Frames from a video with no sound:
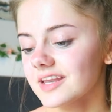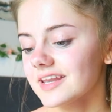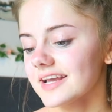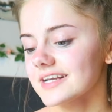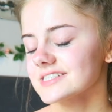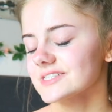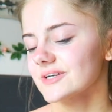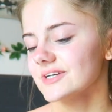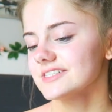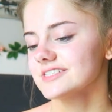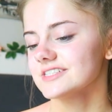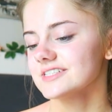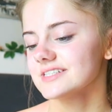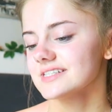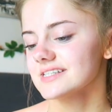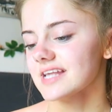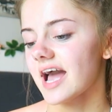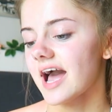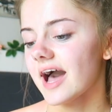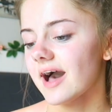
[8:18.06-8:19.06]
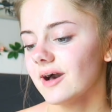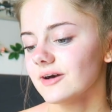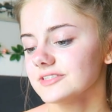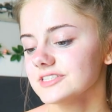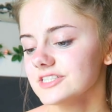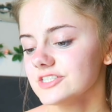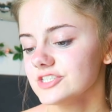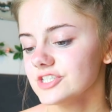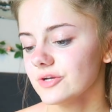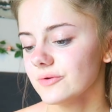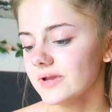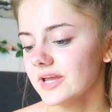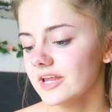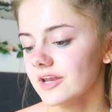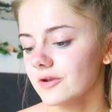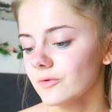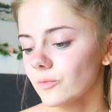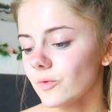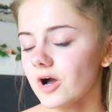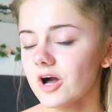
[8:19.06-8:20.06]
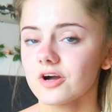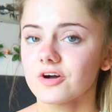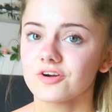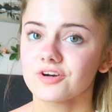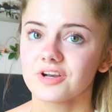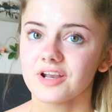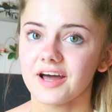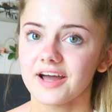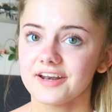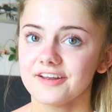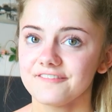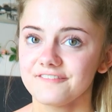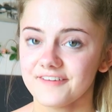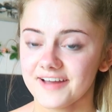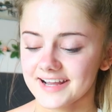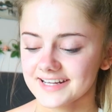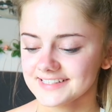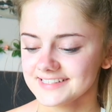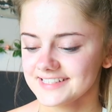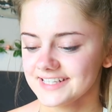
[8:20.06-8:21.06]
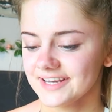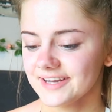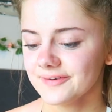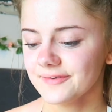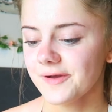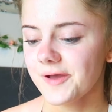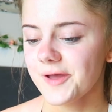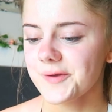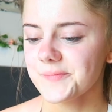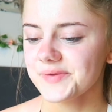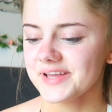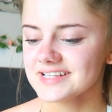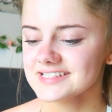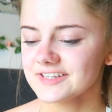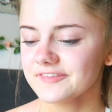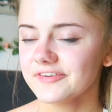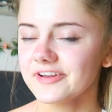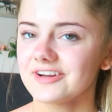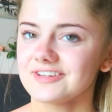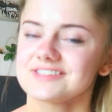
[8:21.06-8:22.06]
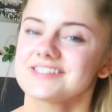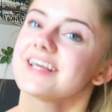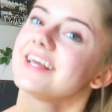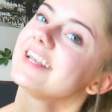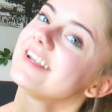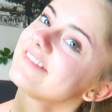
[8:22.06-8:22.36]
Next question is, how did doing work online affect you? Here's Livy Lottie.